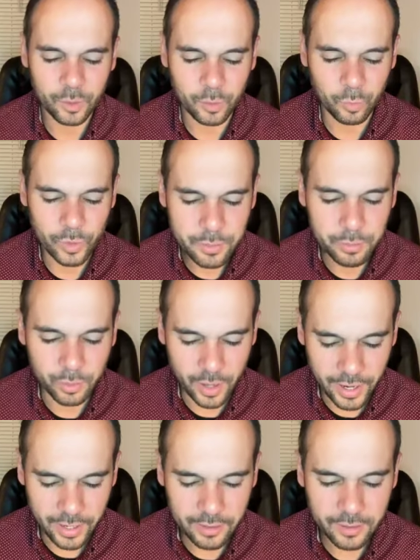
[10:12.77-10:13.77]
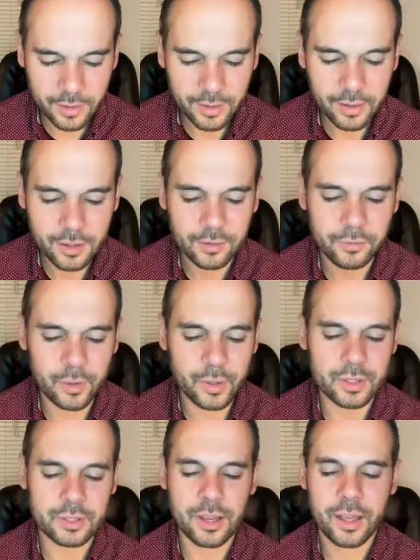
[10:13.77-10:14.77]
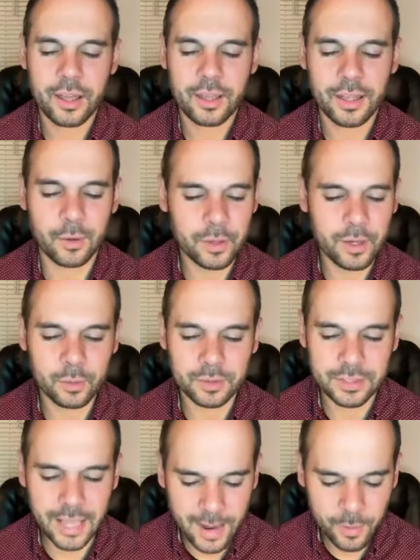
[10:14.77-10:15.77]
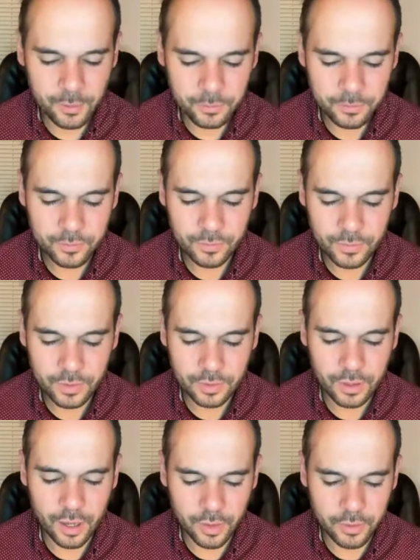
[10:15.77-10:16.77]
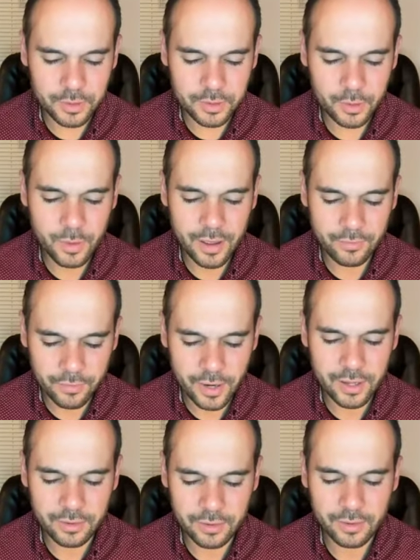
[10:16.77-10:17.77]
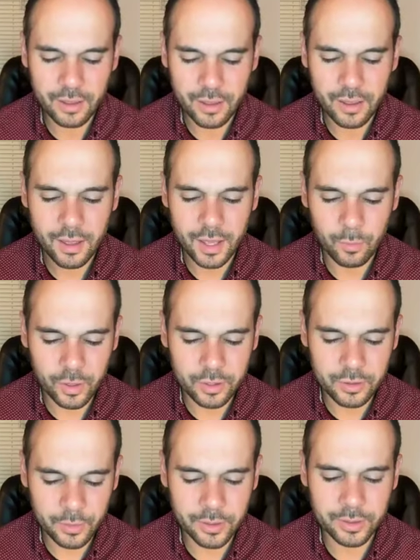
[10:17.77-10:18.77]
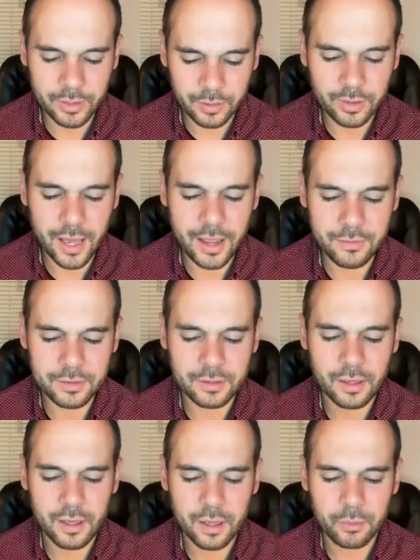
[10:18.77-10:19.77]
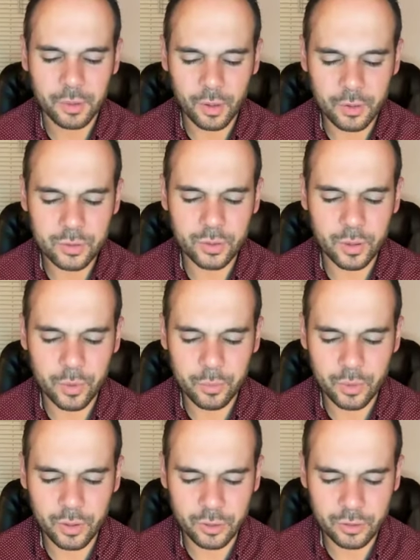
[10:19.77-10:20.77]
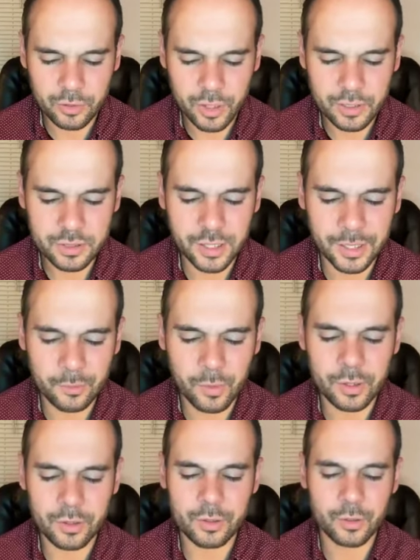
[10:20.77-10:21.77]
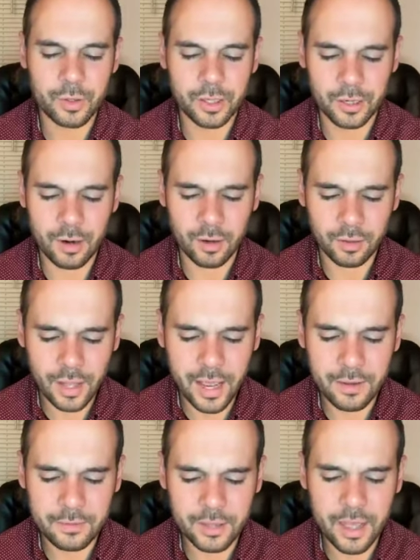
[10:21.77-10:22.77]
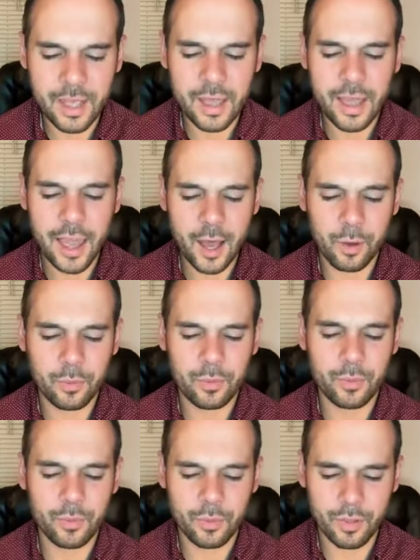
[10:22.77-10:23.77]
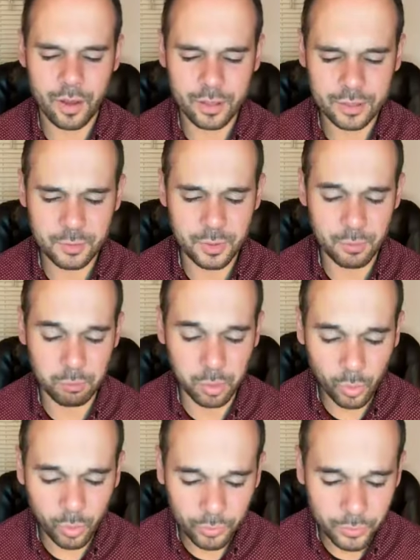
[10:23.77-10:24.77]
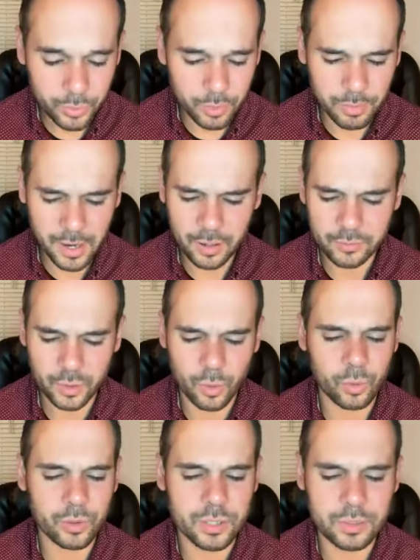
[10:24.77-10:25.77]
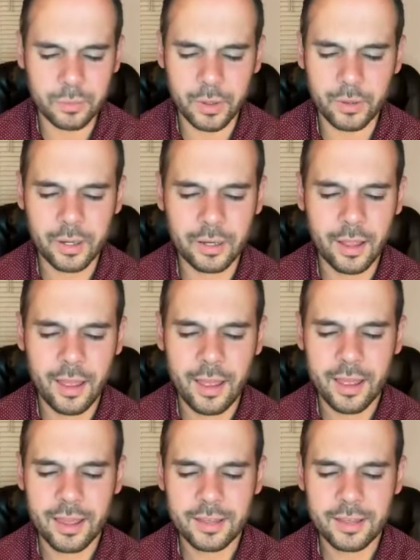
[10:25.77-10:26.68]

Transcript: And Lord, we pray first that we don't doubt others who have faith and what you're doing in their lives, but also that we put our trust in what you're doing in our lives. Help us to be bold through the power of your Holy Spirit